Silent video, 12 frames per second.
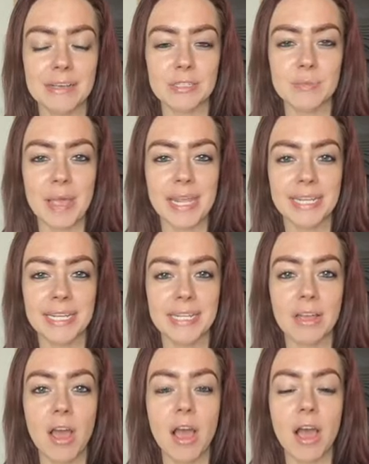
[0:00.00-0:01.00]
It's
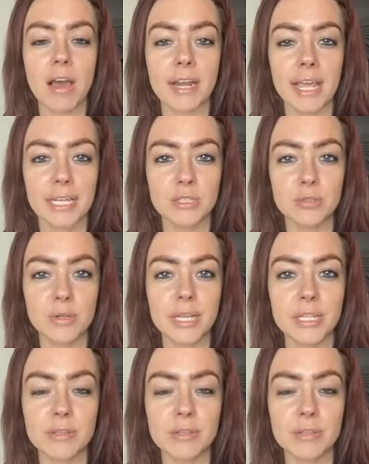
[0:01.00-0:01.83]
pending on Android.